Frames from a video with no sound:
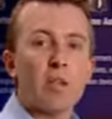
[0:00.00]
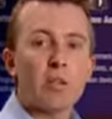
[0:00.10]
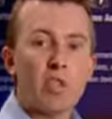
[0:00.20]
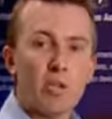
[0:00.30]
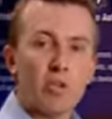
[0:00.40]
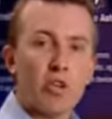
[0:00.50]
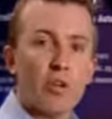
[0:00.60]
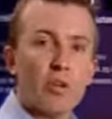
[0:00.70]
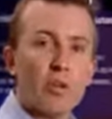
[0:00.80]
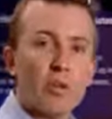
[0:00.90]
Step
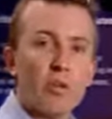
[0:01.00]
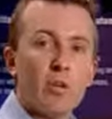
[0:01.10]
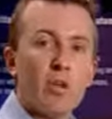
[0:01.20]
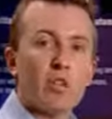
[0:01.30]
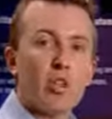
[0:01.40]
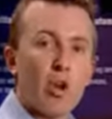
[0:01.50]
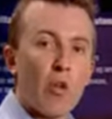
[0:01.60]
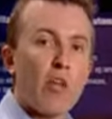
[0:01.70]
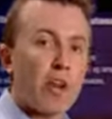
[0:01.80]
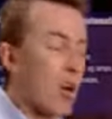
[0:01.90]
2, turn
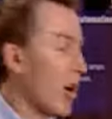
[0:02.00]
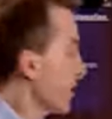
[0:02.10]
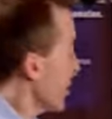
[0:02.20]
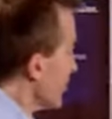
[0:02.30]
on that light.